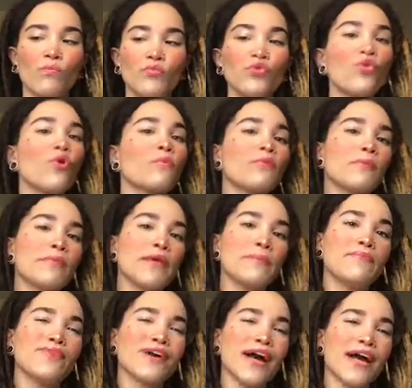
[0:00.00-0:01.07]
normal
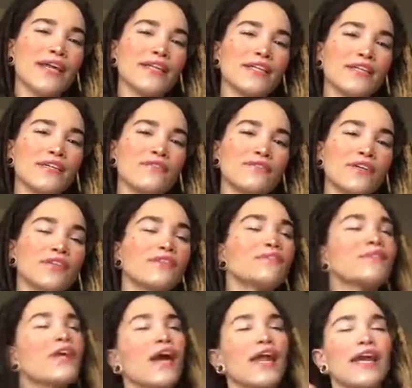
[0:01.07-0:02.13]
people kind of,
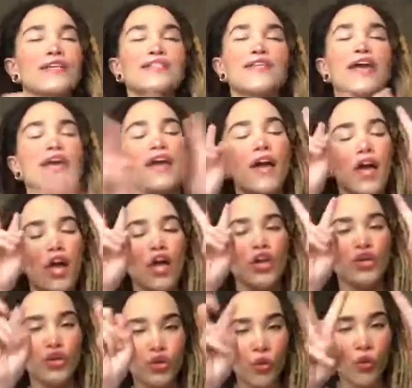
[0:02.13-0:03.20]
and I say
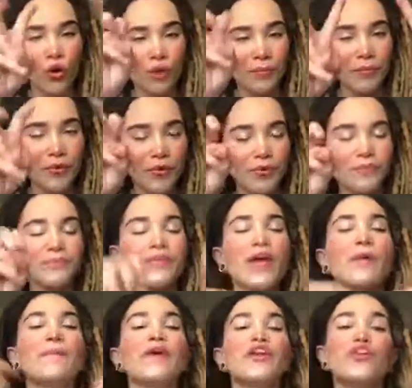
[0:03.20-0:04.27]
normal,
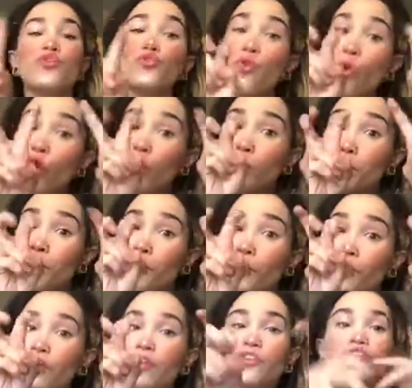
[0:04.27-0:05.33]
but
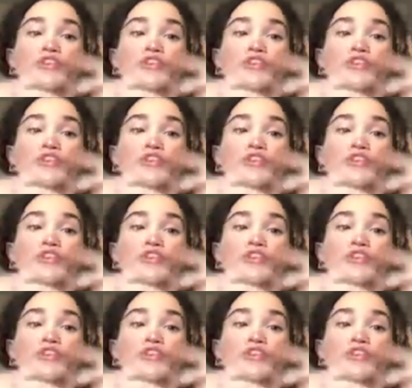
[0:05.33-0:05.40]
normal